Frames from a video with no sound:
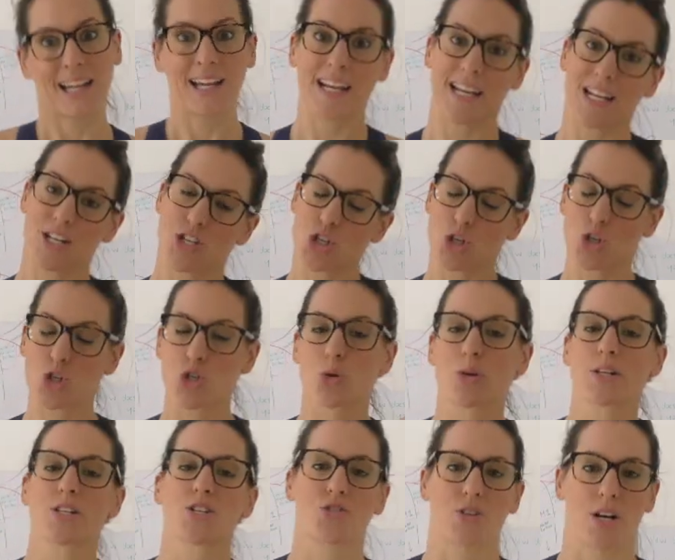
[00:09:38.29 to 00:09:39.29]
It's your
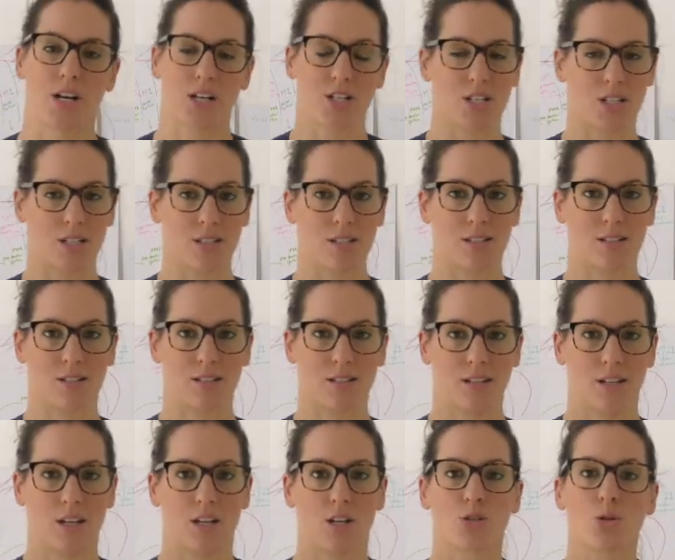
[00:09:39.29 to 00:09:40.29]
joint structures.
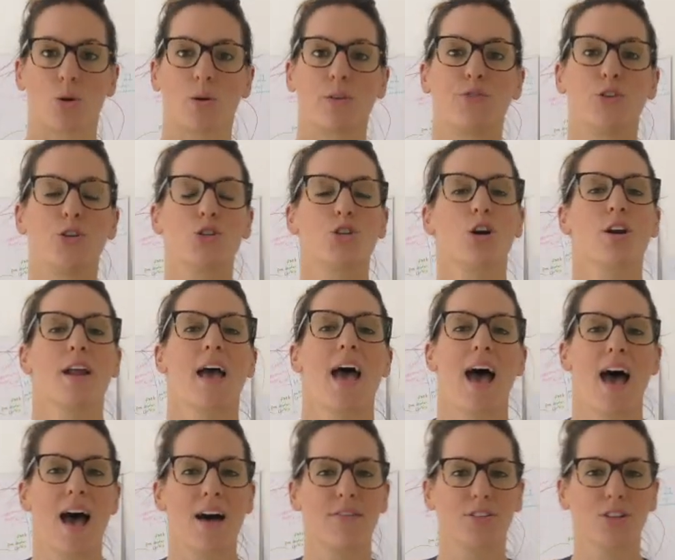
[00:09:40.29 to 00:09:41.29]
So if you don't
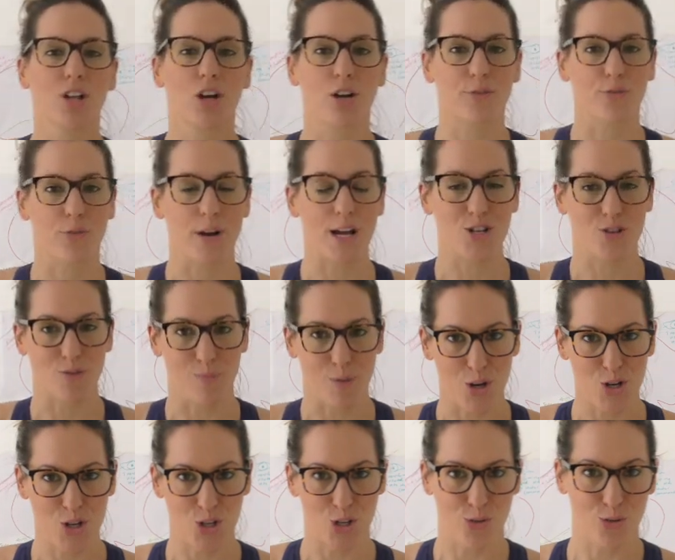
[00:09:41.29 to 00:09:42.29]
have a lot of range of
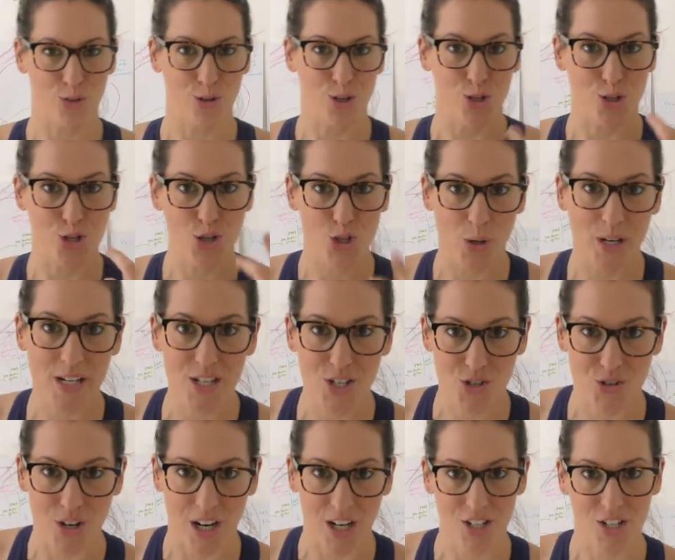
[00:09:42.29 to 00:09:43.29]
motion through your joint
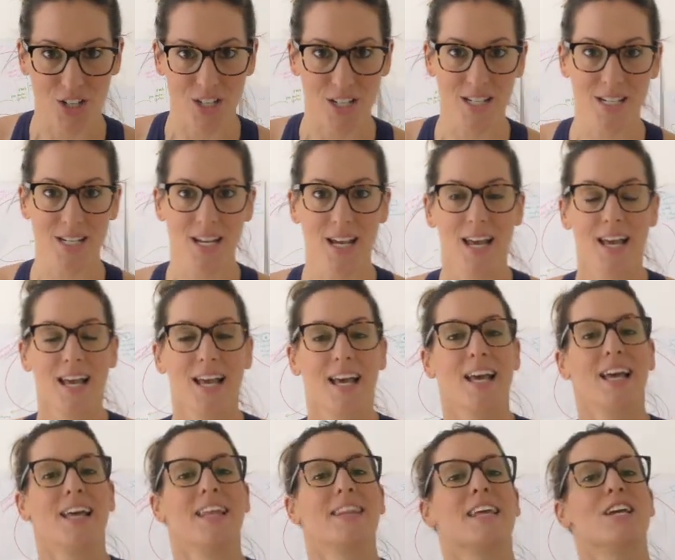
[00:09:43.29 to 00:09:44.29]
structures,
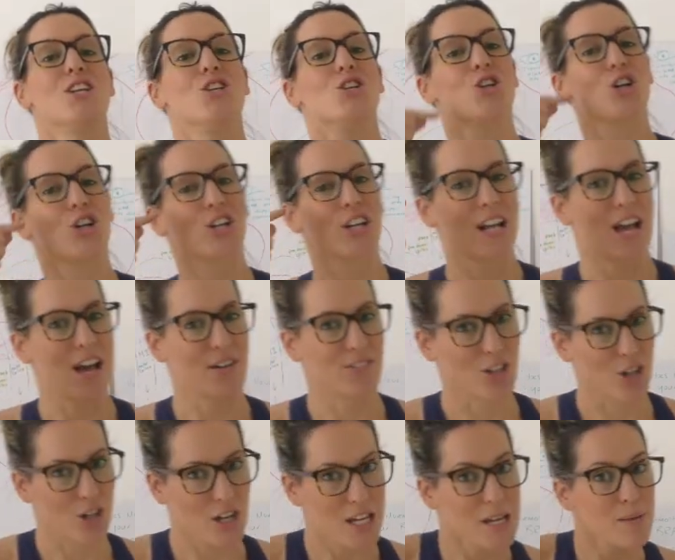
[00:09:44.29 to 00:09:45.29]
then you're not going to have a
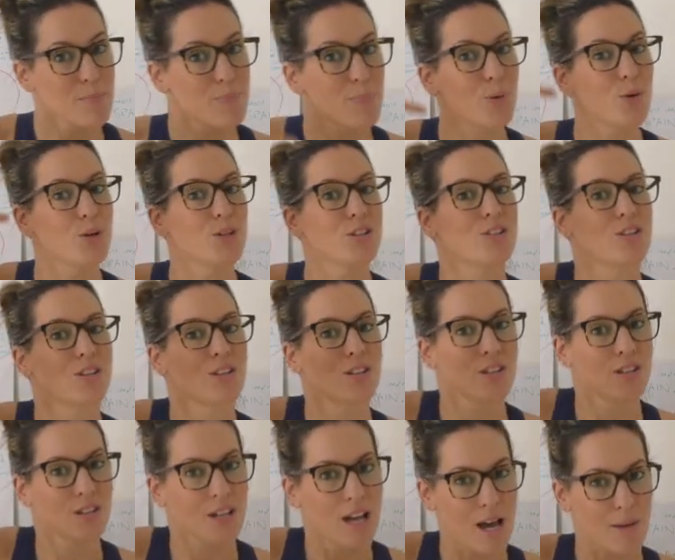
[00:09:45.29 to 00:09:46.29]
lot of input
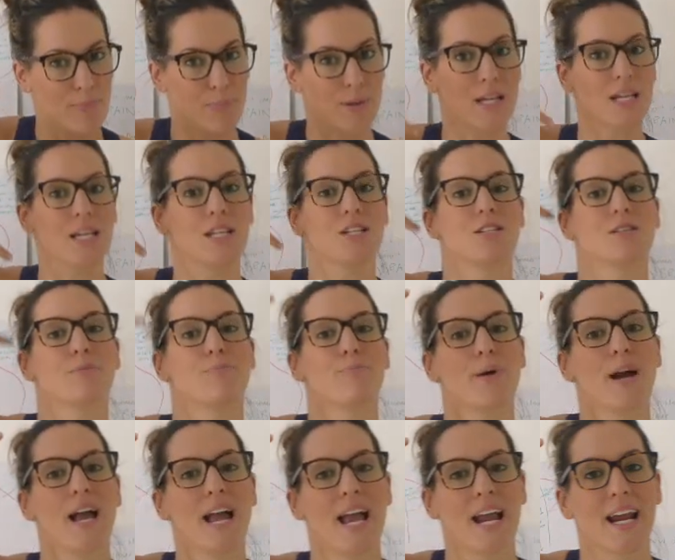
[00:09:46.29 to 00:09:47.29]
happening into the
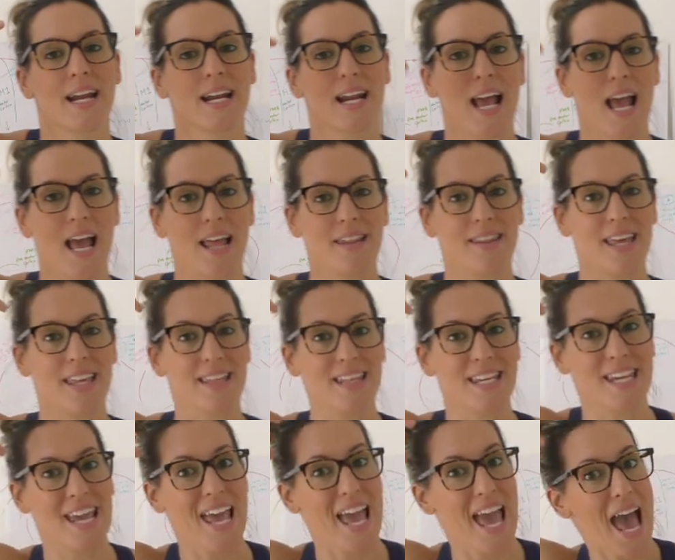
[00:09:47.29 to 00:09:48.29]
brain, and then
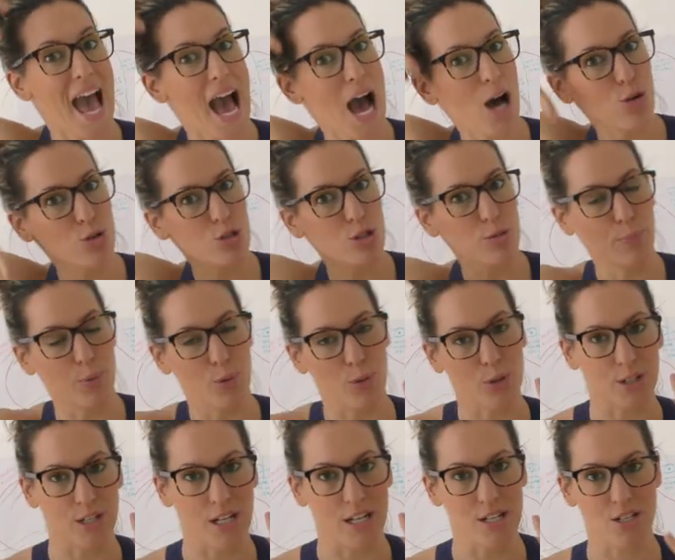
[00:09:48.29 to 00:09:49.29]
the
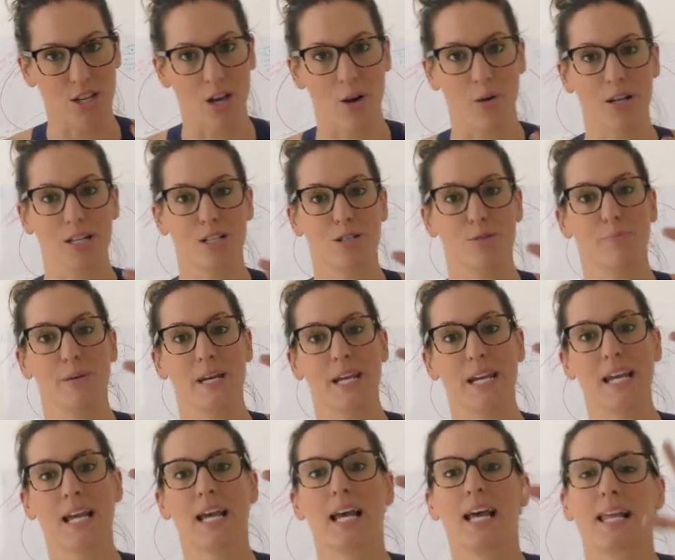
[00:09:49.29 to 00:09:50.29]
output is going to
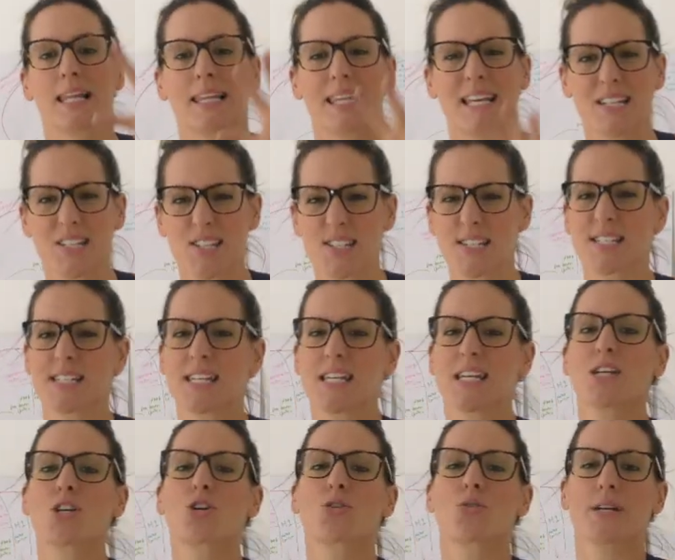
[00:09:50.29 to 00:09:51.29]
be, let's
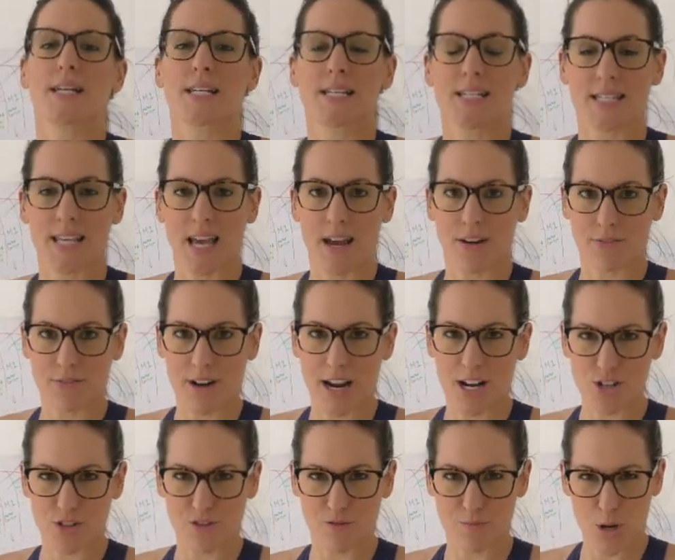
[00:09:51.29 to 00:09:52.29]
decrease that
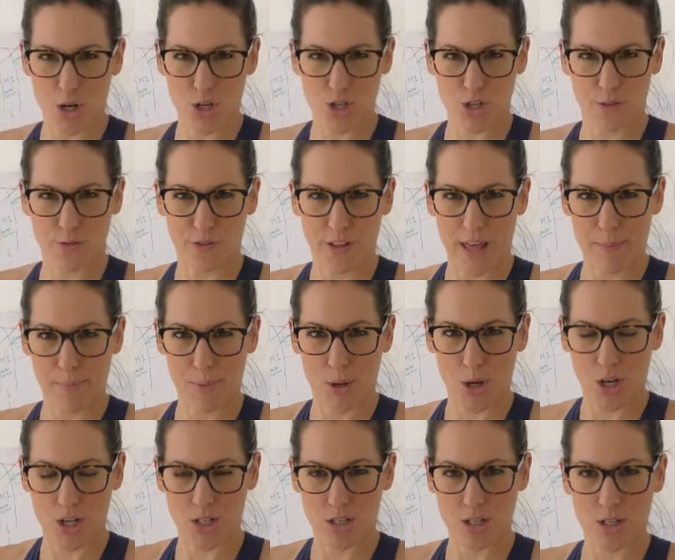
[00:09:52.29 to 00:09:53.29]
range of motion for that
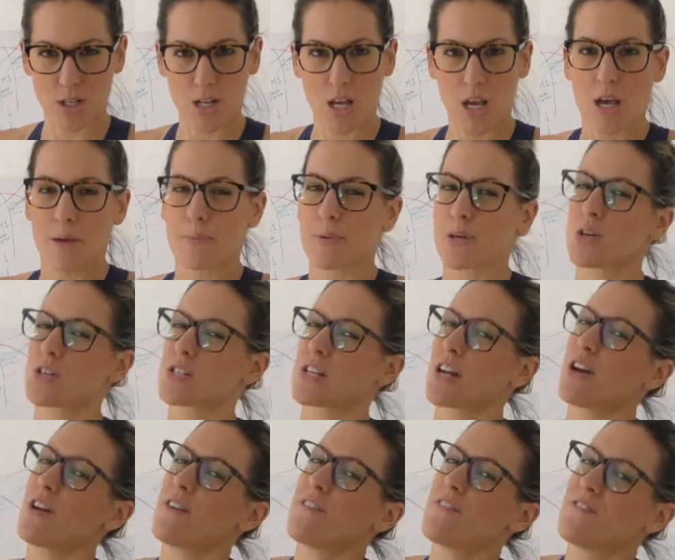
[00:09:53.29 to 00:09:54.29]
person because
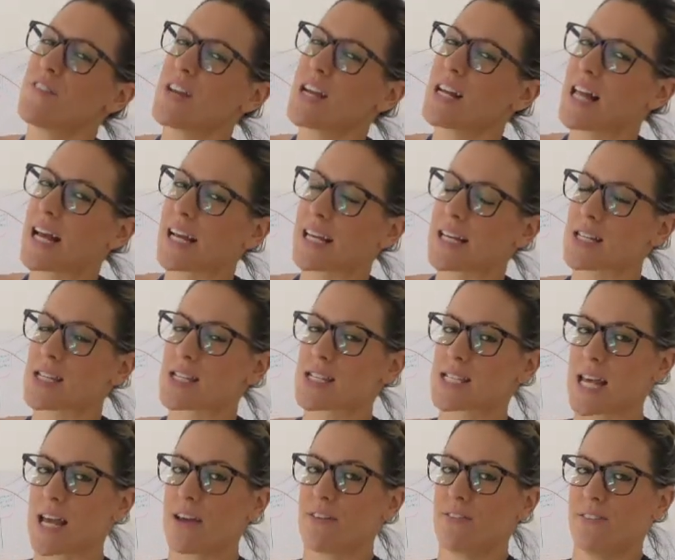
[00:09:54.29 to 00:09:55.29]
I don't feel like it's
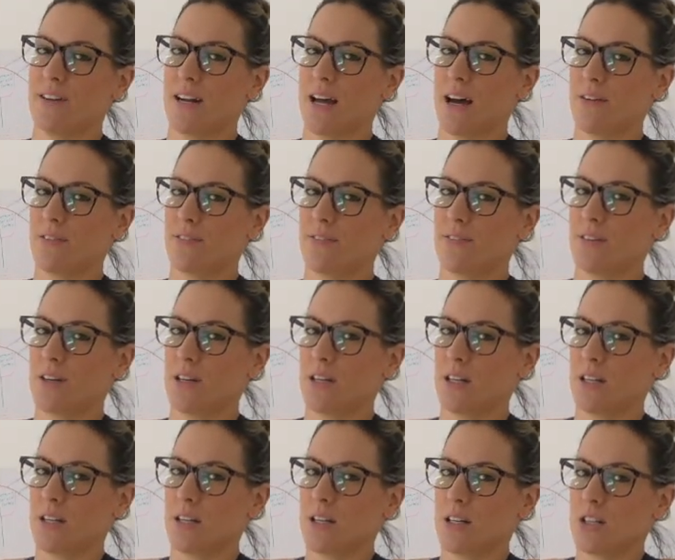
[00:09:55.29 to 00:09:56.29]
safe enough.
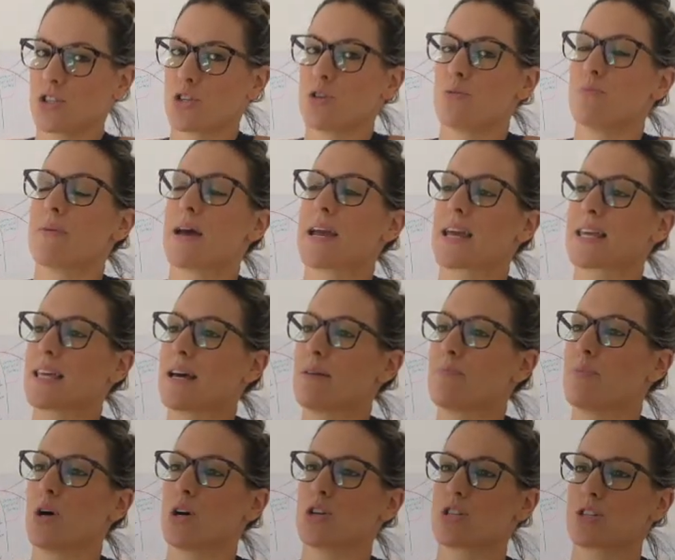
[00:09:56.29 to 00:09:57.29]
to make that
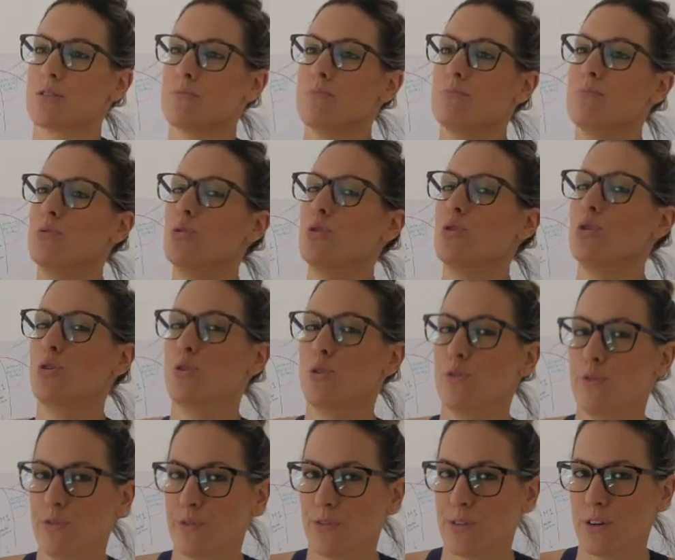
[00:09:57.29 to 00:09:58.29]
person
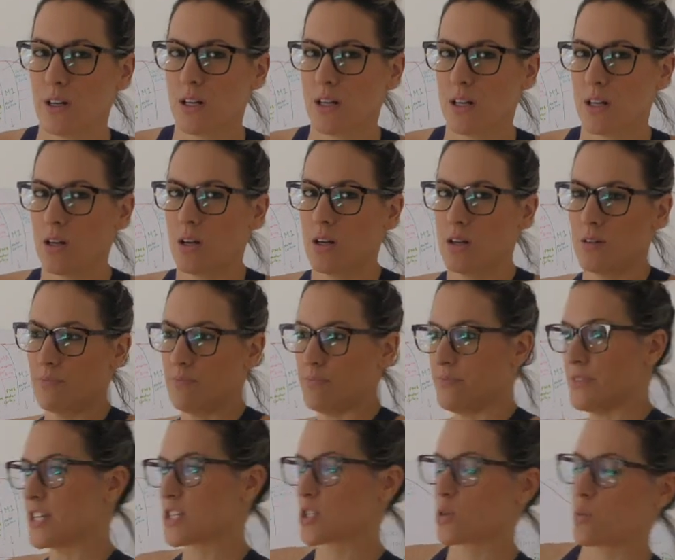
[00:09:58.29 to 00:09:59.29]
move
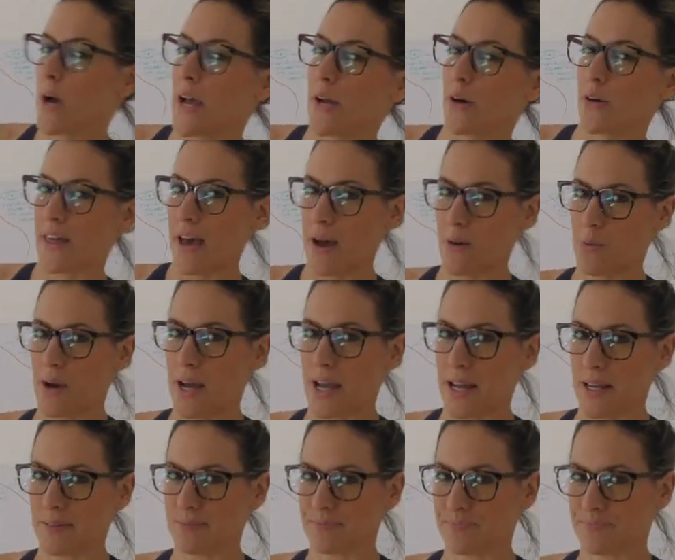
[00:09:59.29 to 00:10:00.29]
this way or that
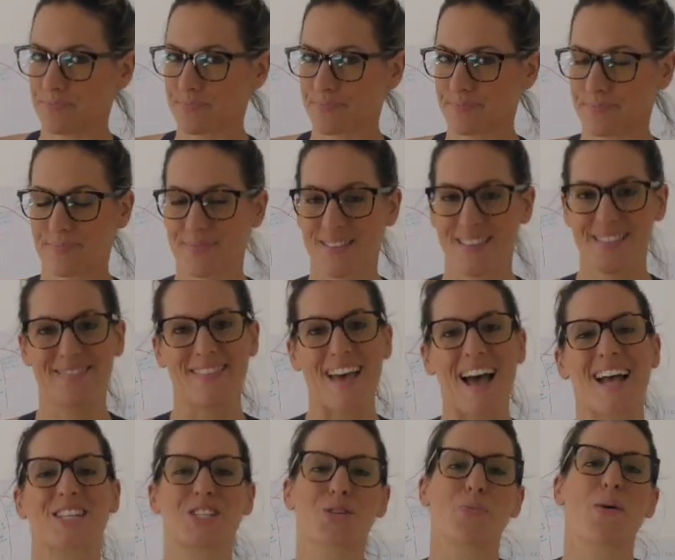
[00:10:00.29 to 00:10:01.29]
way.
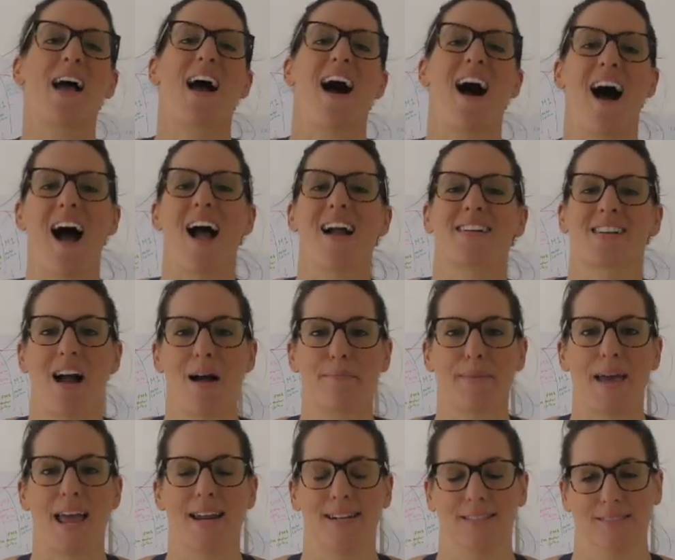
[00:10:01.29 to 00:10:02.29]
That's where I come
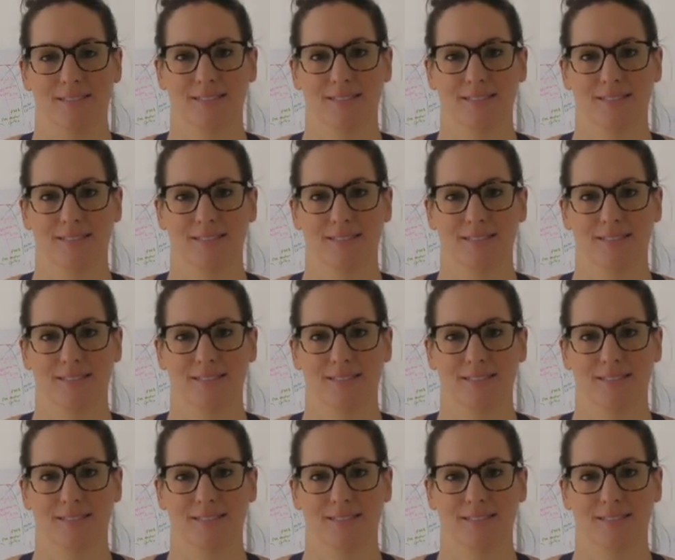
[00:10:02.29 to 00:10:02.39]
in,